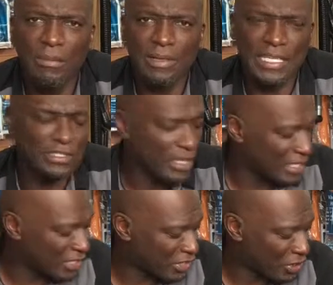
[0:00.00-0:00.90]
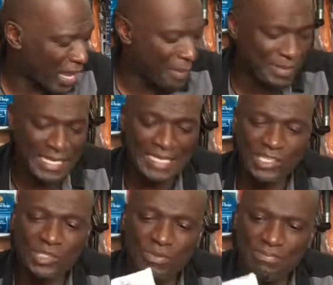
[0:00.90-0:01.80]
but it just so happens that
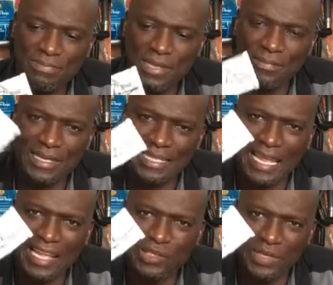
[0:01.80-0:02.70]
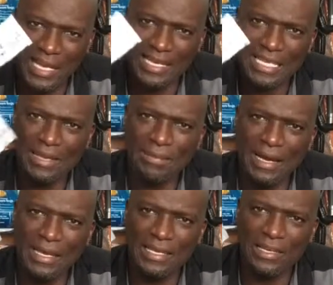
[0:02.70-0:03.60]
this is something that I do to kind of keep
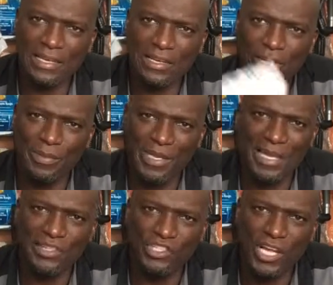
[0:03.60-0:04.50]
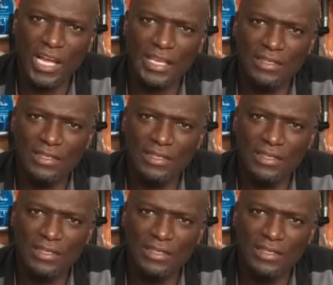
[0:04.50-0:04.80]
my Kirby kind of shine,